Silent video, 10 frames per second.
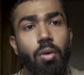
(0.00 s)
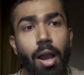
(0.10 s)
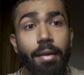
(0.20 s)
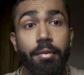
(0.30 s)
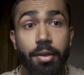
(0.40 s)

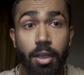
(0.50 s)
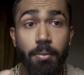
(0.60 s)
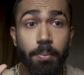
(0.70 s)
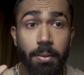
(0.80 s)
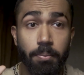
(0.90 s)
hire real
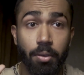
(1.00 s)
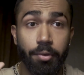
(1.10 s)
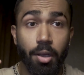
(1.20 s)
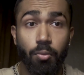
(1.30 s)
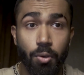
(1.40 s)
people,
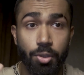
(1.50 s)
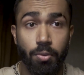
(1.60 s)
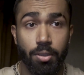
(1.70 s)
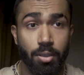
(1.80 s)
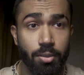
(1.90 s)
real
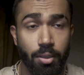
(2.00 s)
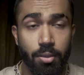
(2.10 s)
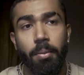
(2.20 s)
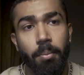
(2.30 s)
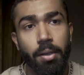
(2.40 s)
virtual
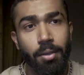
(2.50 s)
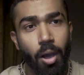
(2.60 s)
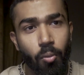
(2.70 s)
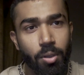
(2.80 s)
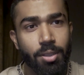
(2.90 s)
assistants. But
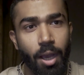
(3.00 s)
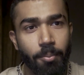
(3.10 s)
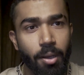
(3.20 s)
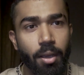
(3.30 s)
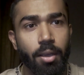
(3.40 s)
now what's
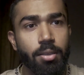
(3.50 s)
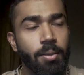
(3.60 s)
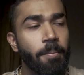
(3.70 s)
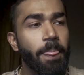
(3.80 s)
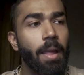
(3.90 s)
happening is,
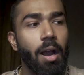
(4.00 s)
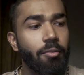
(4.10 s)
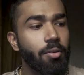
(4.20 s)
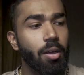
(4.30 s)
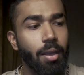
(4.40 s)

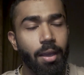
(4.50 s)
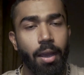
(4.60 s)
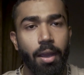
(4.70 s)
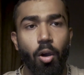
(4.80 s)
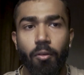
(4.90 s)
after
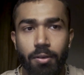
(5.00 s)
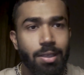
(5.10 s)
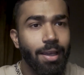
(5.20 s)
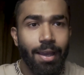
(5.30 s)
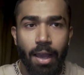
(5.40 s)
AI,
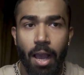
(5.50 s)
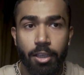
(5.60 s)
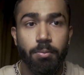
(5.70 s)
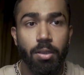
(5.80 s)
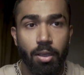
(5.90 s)
obviously AI
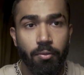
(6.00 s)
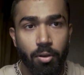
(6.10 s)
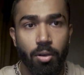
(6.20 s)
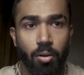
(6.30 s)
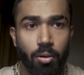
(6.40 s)
has been there for
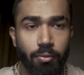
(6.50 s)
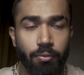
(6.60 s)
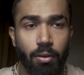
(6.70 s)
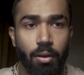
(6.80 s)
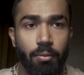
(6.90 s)
a lot
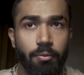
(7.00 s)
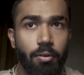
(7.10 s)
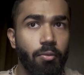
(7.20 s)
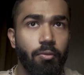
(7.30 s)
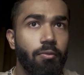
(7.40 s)
of
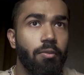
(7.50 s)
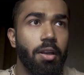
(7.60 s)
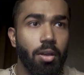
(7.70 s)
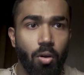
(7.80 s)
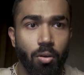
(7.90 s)
for
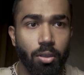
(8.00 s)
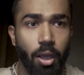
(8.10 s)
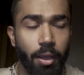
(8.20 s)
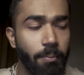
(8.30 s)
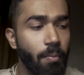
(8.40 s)
very long
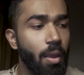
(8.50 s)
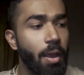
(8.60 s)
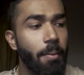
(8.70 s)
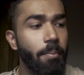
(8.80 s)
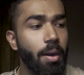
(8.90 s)
time,
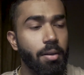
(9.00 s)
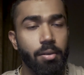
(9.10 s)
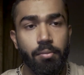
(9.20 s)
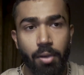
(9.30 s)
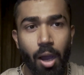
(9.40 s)
but
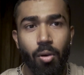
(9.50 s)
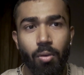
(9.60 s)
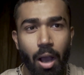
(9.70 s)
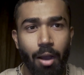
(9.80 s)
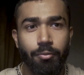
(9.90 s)
now
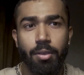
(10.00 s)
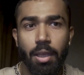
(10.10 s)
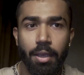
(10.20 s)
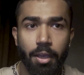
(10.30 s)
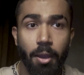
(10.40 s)
after
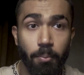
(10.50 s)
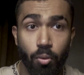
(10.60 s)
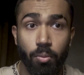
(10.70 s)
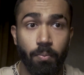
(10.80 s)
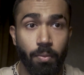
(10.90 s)
the AI
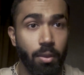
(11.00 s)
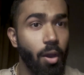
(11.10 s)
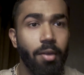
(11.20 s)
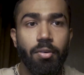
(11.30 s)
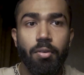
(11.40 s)
boom, now
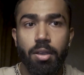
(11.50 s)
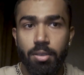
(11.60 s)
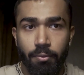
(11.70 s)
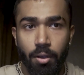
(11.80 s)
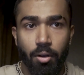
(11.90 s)
everyone is
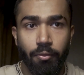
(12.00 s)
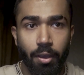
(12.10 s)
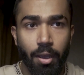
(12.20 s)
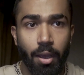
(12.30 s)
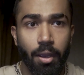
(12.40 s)
aware of
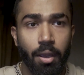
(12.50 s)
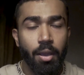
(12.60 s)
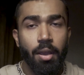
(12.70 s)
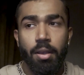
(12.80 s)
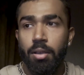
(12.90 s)
AI.
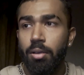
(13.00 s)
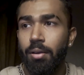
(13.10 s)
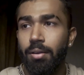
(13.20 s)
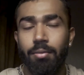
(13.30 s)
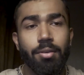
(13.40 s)

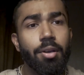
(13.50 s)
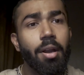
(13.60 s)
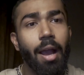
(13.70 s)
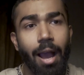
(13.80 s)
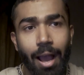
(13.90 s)
There
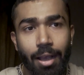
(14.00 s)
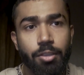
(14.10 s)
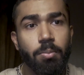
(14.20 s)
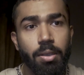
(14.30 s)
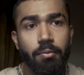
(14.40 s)
has
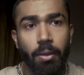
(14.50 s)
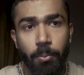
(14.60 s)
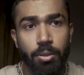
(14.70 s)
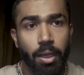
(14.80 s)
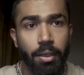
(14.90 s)
been
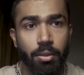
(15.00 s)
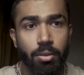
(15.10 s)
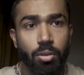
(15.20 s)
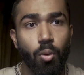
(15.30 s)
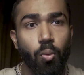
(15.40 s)
websites
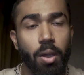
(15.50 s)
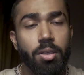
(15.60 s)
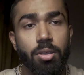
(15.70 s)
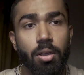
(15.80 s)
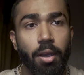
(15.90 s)
through
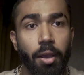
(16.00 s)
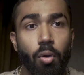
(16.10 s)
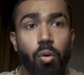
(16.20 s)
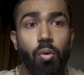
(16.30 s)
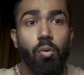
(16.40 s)
which, like,
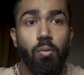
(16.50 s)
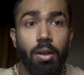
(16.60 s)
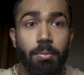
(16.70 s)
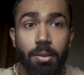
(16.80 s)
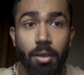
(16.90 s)
who
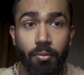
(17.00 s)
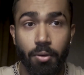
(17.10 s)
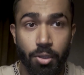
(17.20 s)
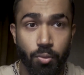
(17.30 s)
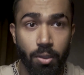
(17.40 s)
will be your
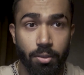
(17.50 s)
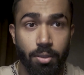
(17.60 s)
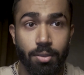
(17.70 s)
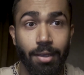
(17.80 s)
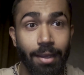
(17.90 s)
virtual
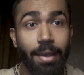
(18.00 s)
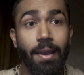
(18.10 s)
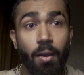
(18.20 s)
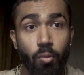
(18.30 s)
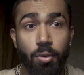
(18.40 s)
assistant,
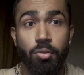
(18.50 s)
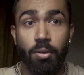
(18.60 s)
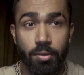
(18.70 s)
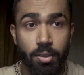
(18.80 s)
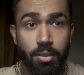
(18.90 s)
AI virtual
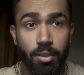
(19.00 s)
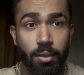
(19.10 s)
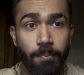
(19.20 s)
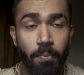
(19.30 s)
assistant,